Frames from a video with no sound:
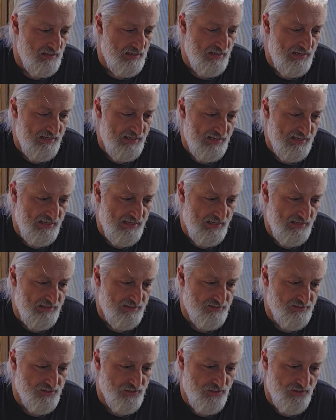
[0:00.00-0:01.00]

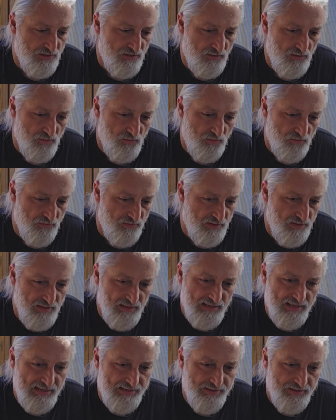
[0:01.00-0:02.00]
and so
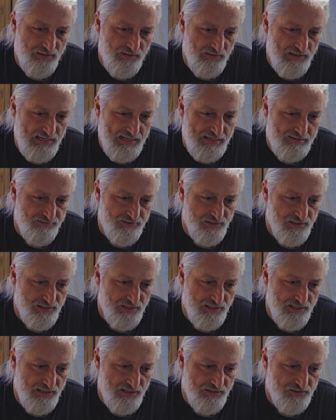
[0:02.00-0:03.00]
really I don't have
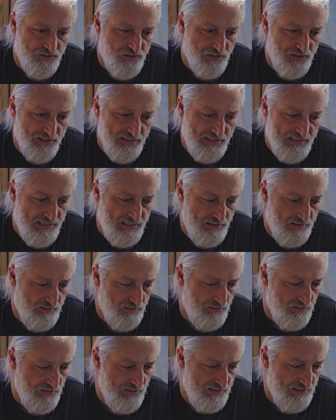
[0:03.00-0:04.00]
to turn it
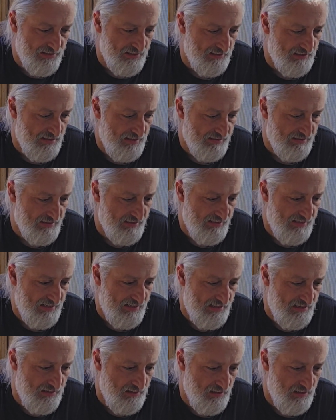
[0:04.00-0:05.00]
or anything like
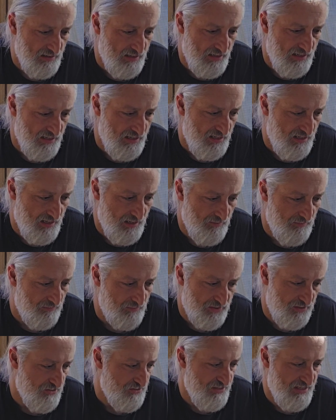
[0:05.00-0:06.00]
that,
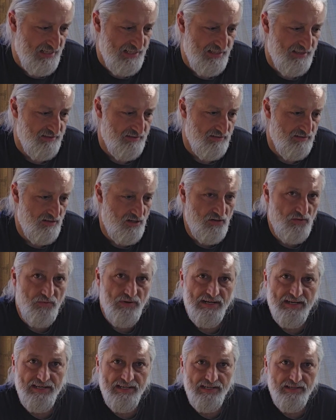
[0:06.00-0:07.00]
because they
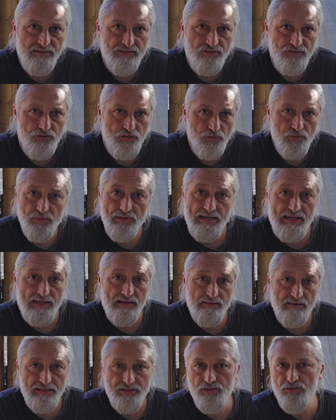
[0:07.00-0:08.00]
already do that.
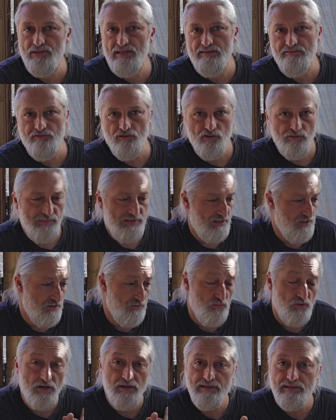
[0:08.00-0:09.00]
They do that for me. They're
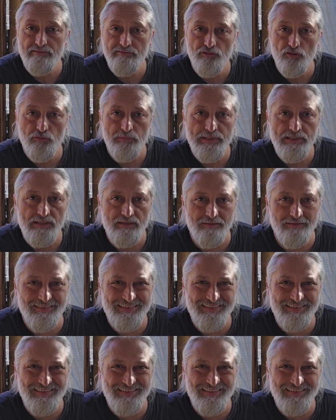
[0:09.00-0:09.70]
working for me.